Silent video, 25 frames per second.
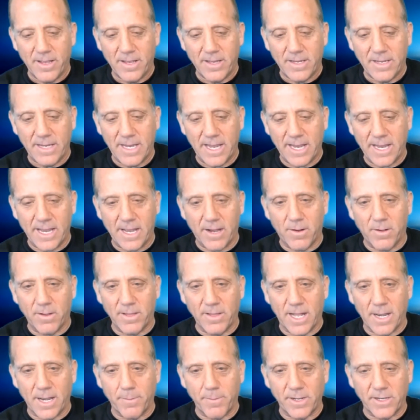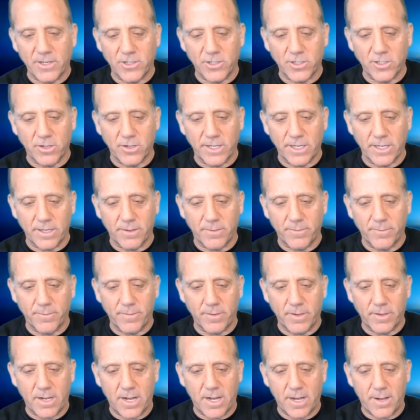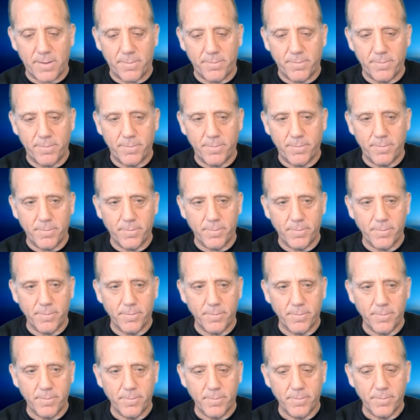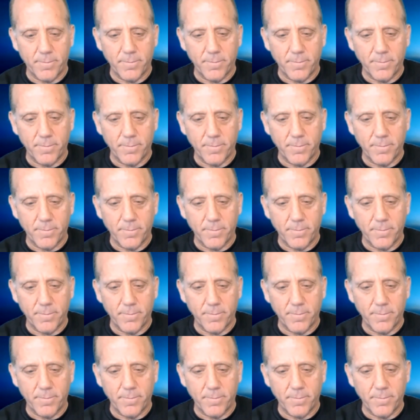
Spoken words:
Yeah. Hold on, I'm going to show you. I'll go